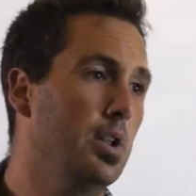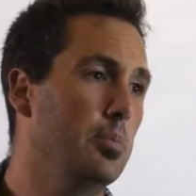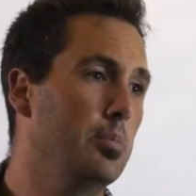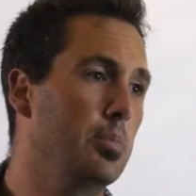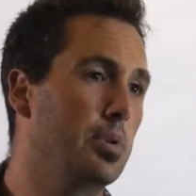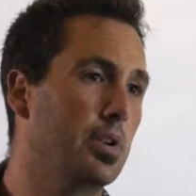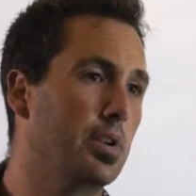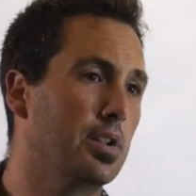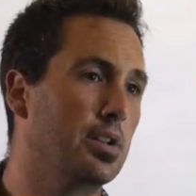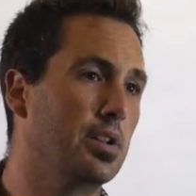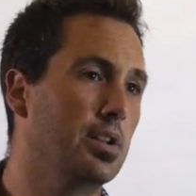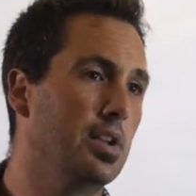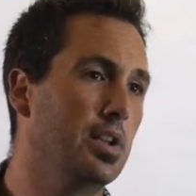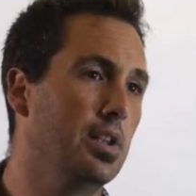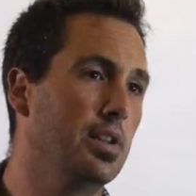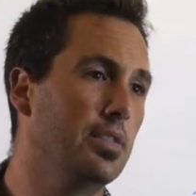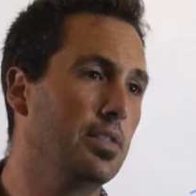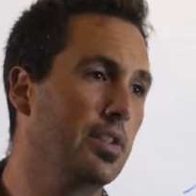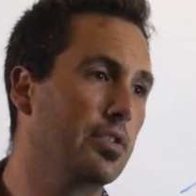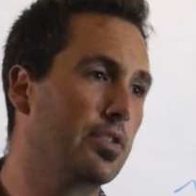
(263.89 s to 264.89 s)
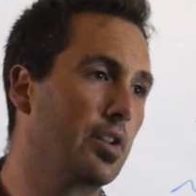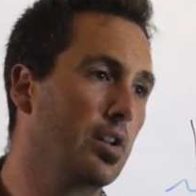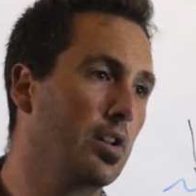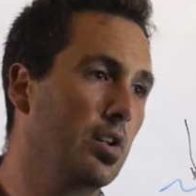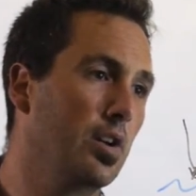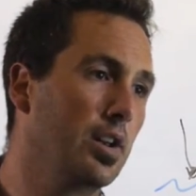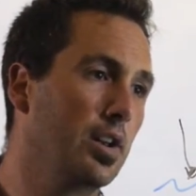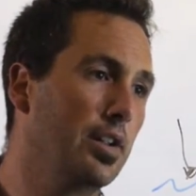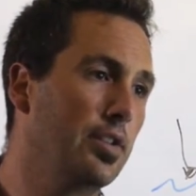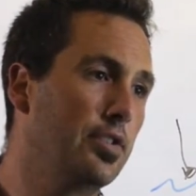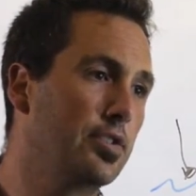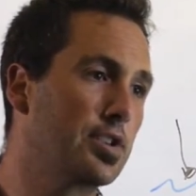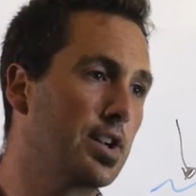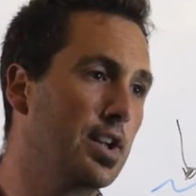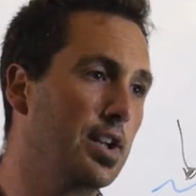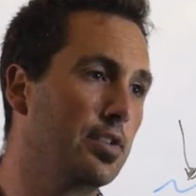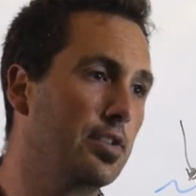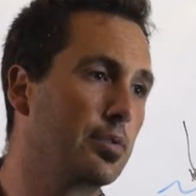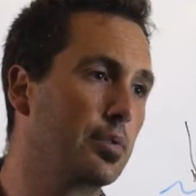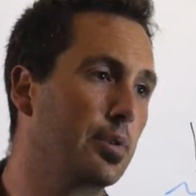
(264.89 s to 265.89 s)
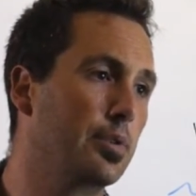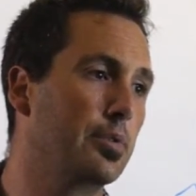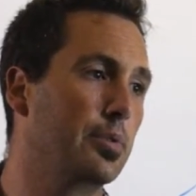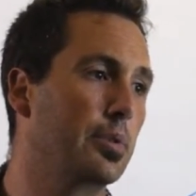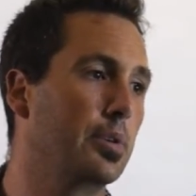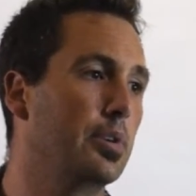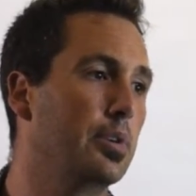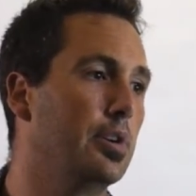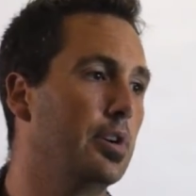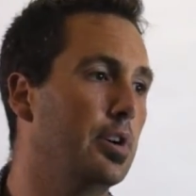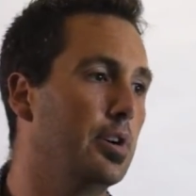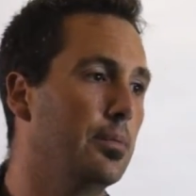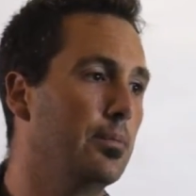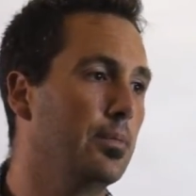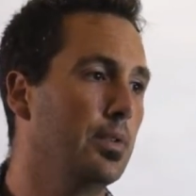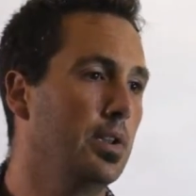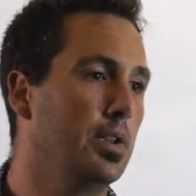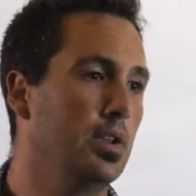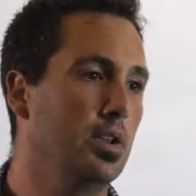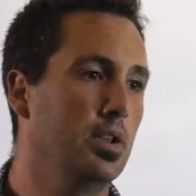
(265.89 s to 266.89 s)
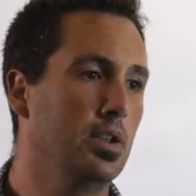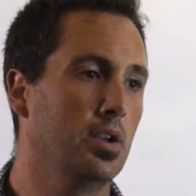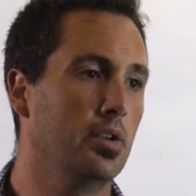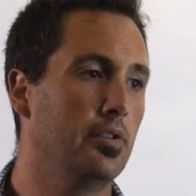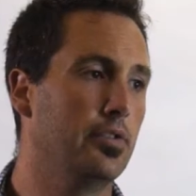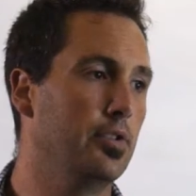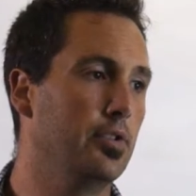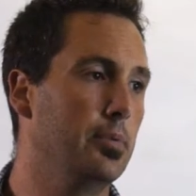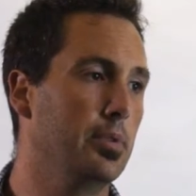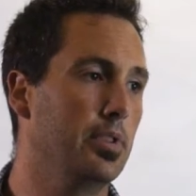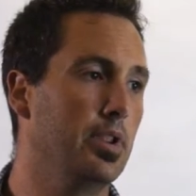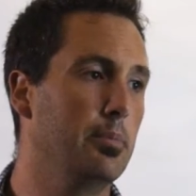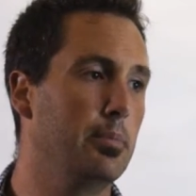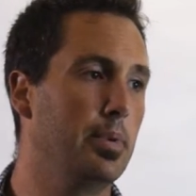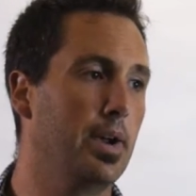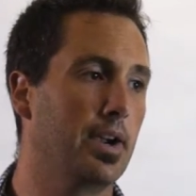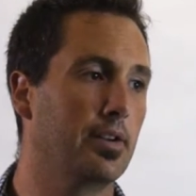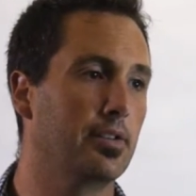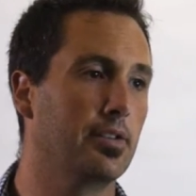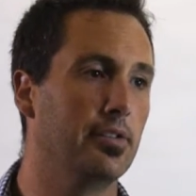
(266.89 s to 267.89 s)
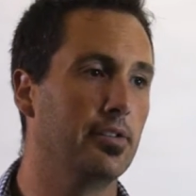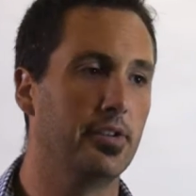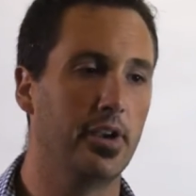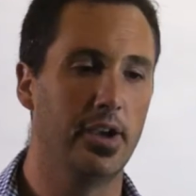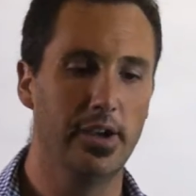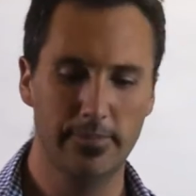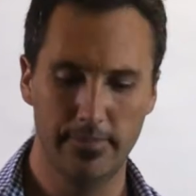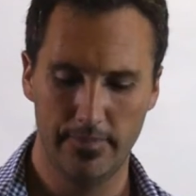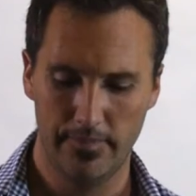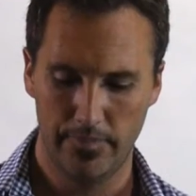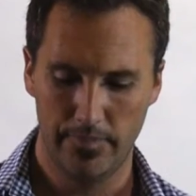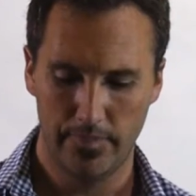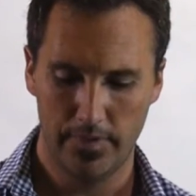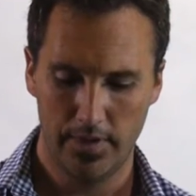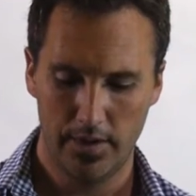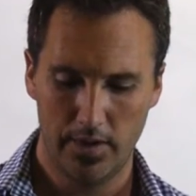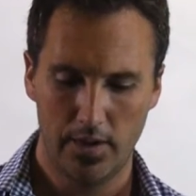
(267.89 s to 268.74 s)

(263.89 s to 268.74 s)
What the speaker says: But there's a lot less chance for it to occur. Assuming the impact's the same,